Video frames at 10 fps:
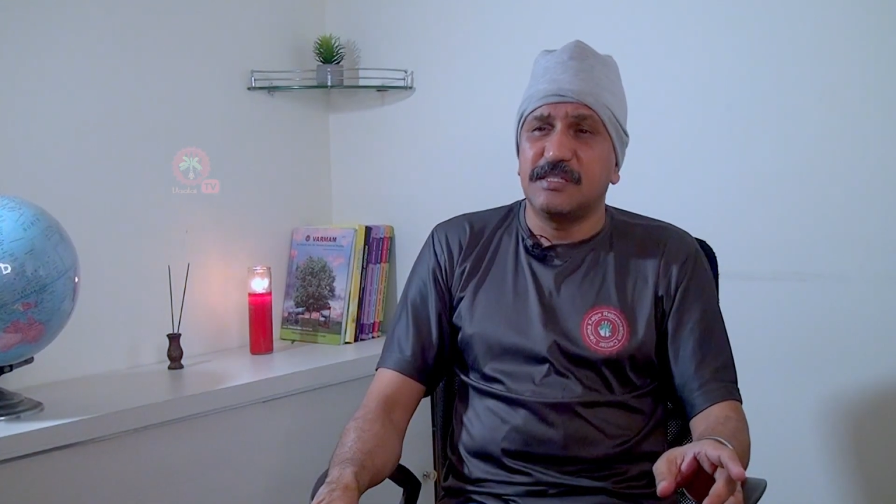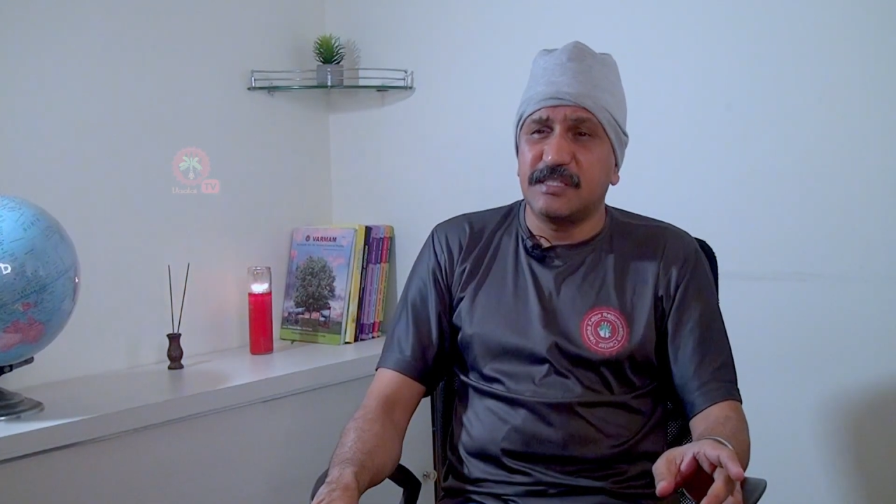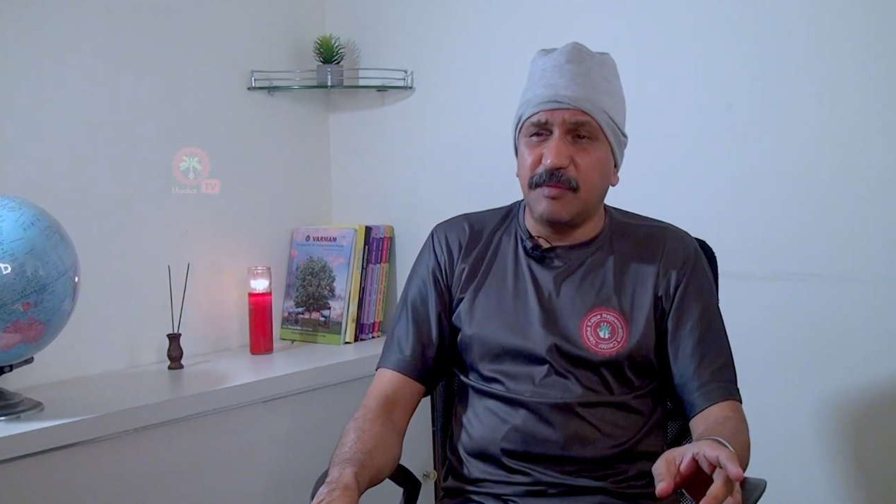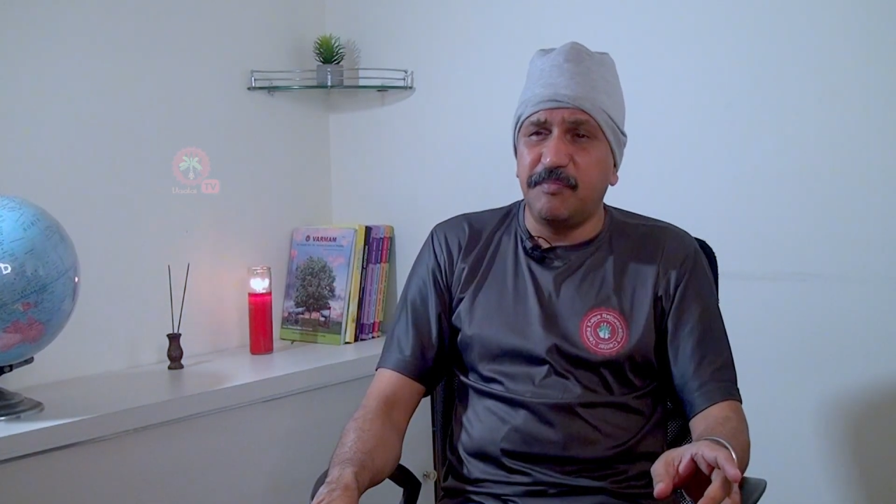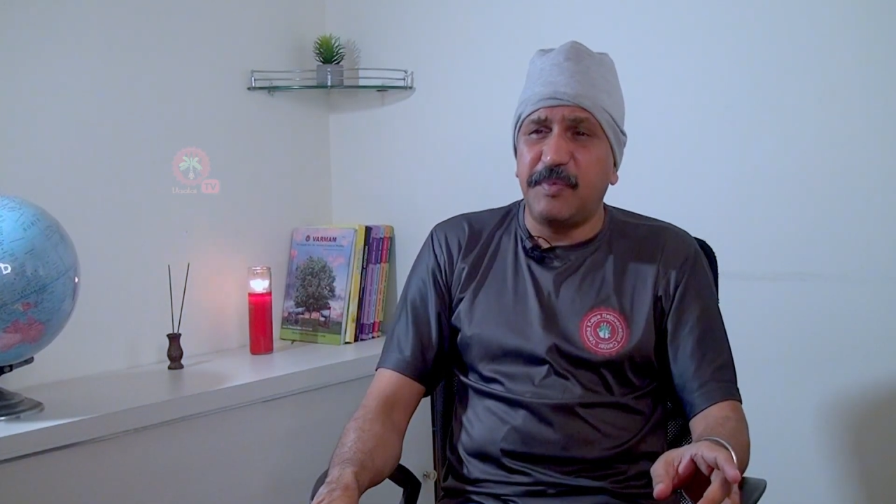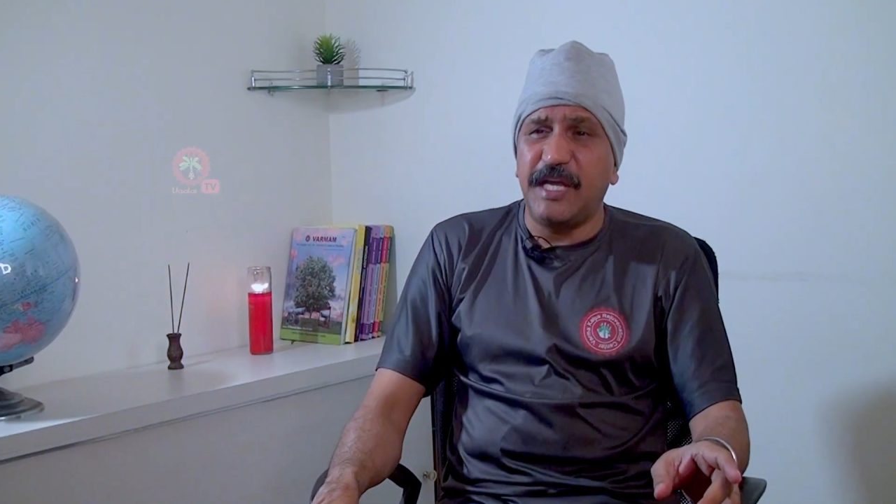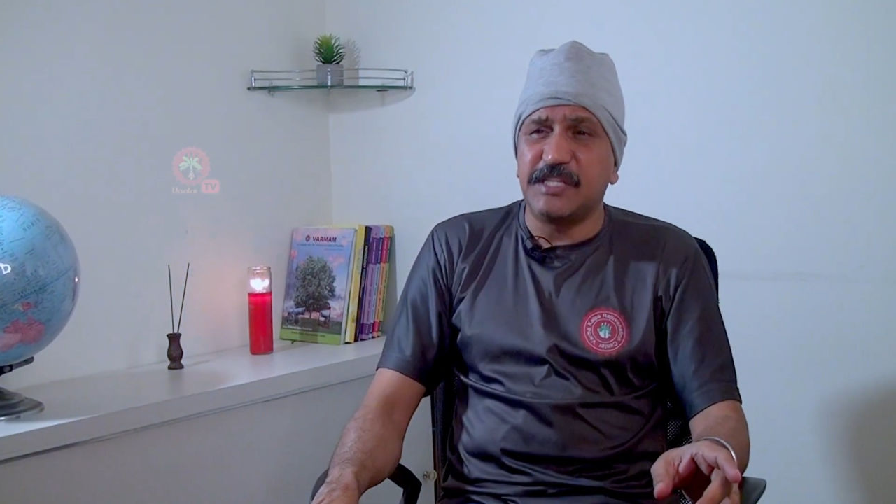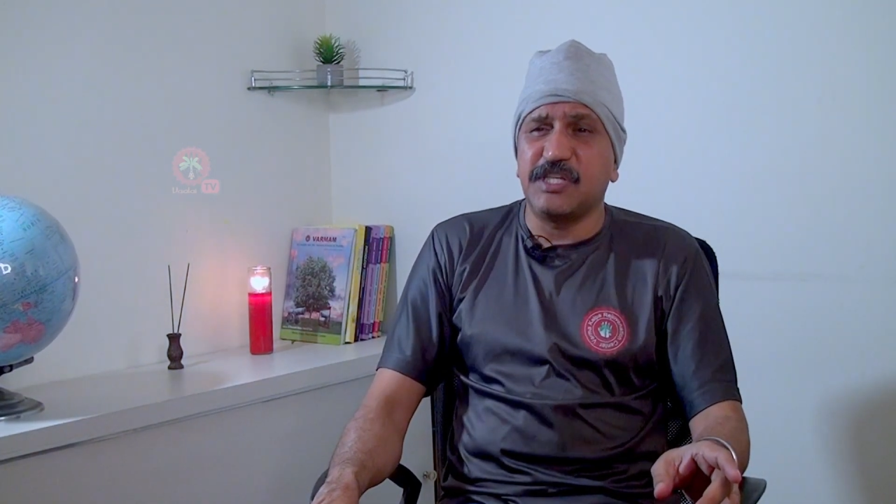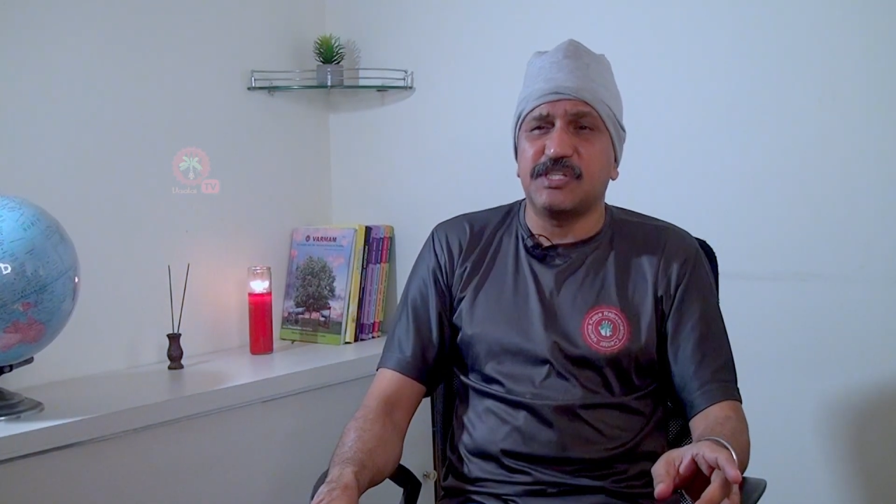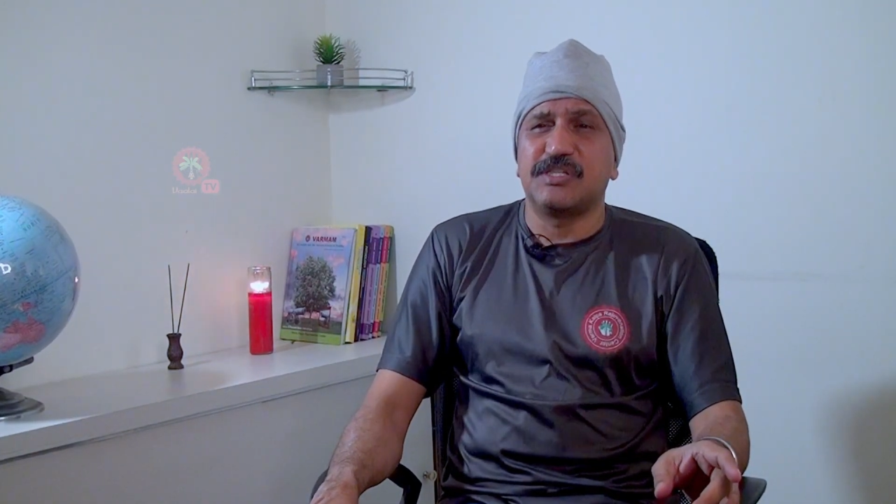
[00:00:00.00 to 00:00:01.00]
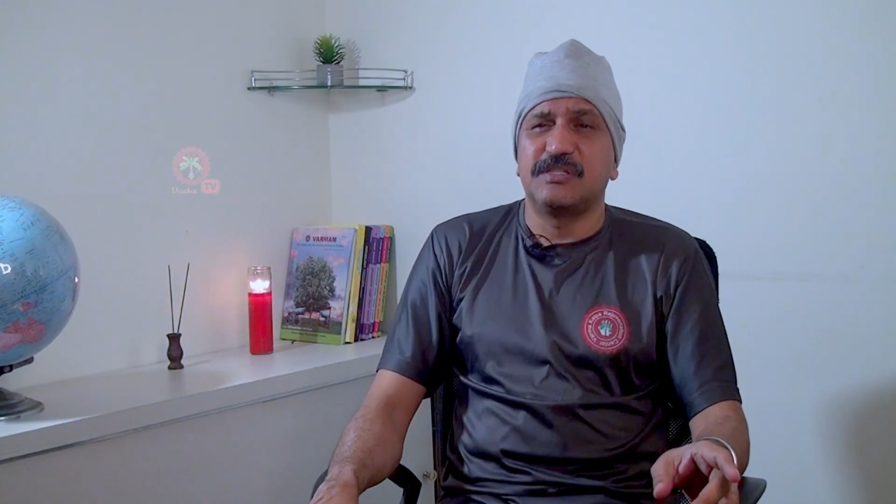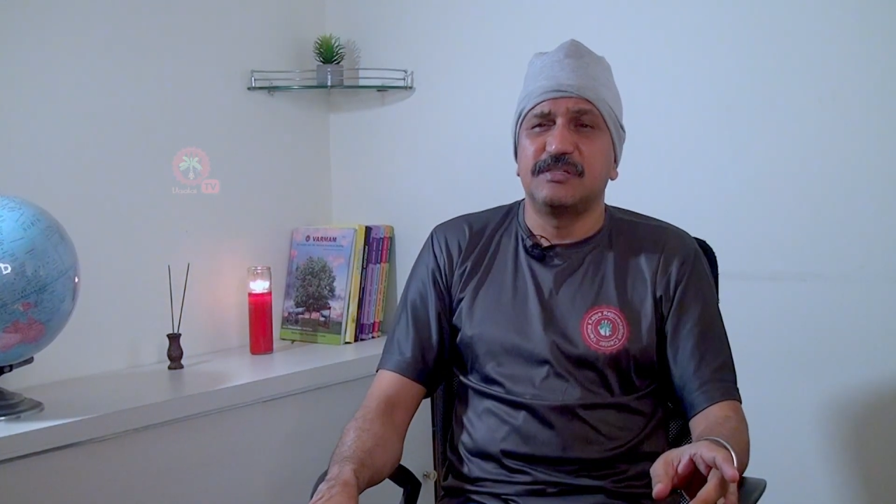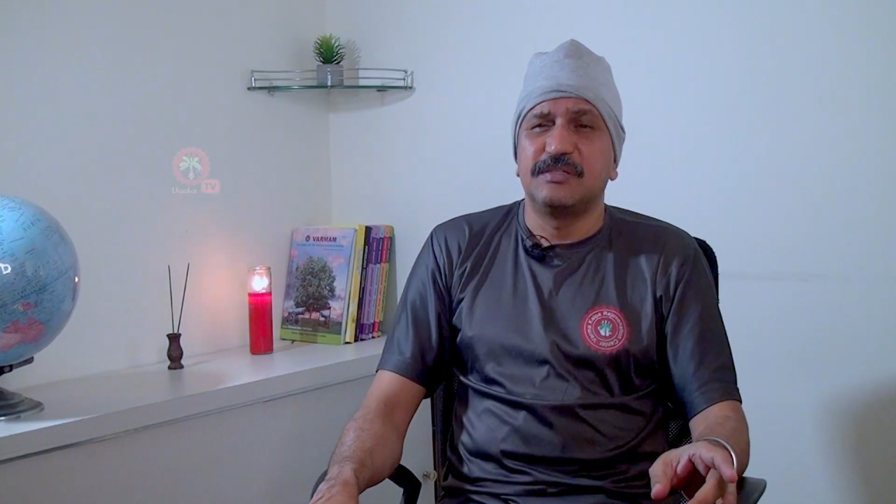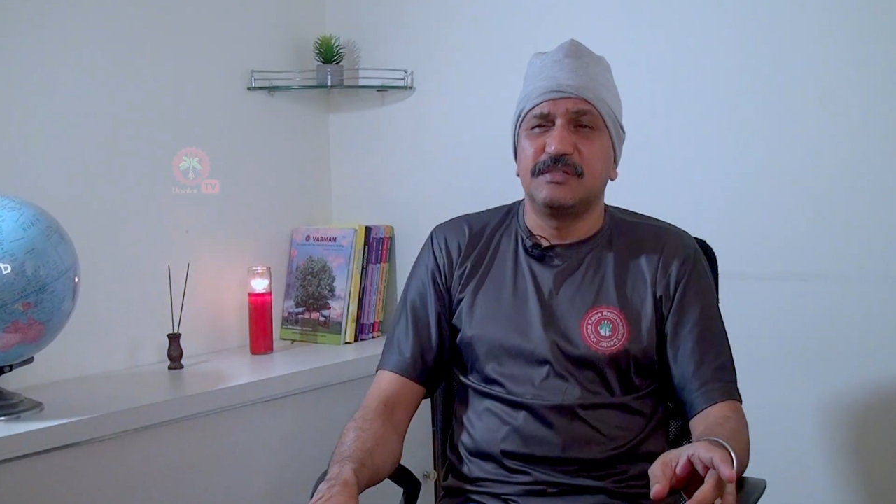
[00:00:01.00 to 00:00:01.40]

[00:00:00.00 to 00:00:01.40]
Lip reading: some places